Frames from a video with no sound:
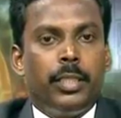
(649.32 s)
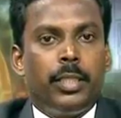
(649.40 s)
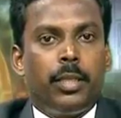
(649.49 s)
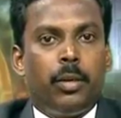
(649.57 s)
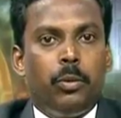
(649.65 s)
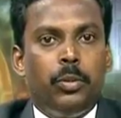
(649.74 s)
So,
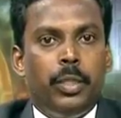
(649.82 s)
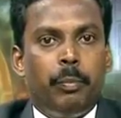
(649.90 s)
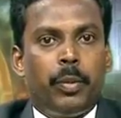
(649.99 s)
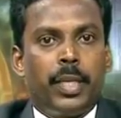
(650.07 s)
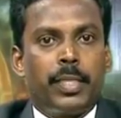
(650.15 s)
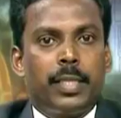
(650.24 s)
now how the
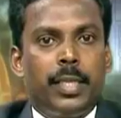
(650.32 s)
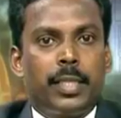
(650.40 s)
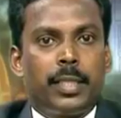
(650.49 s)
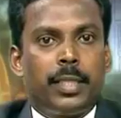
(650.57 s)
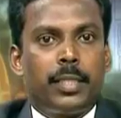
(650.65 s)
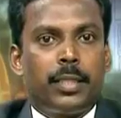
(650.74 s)
parse tree
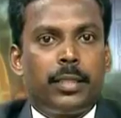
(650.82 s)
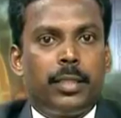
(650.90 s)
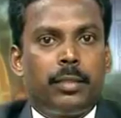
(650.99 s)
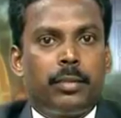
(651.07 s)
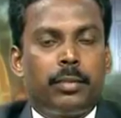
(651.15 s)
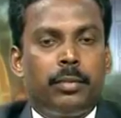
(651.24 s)
is
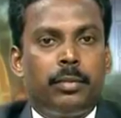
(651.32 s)
constructed?